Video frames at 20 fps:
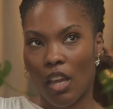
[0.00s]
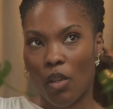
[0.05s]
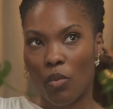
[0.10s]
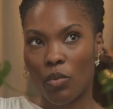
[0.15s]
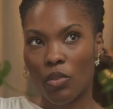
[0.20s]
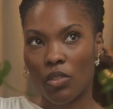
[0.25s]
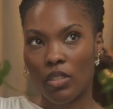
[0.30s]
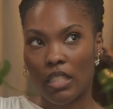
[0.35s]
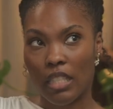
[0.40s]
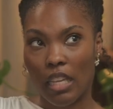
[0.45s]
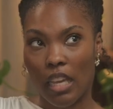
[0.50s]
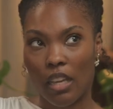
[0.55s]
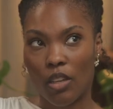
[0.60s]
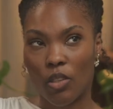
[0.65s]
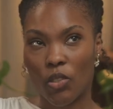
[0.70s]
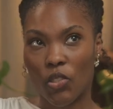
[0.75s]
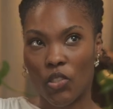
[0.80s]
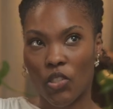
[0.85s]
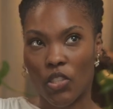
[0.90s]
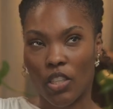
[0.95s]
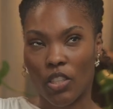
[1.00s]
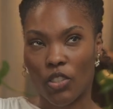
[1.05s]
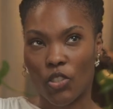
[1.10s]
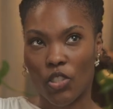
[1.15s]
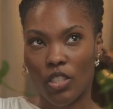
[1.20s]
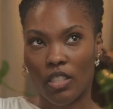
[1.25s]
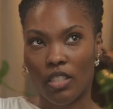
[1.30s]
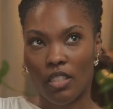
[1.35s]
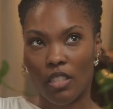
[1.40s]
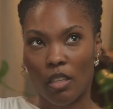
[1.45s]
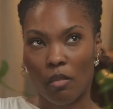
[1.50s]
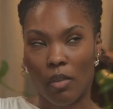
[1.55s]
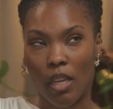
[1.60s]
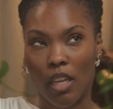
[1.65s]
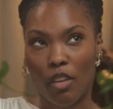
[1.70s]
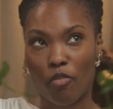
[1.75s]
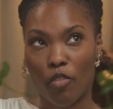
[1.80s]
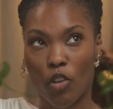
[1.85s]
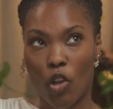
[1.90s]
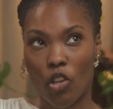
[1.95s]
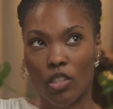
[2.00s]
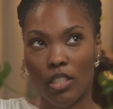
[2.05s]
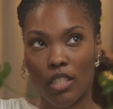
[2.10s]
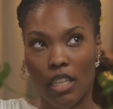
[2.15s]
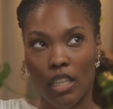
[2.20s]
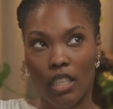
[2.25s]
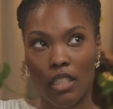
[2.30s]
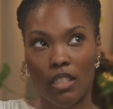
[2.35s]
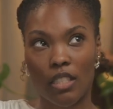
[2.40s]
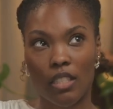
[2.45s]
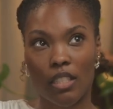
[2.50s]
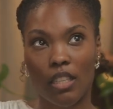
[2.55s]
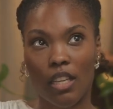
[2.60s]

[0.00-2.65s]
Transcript: I will say also, just because I'm like, for context,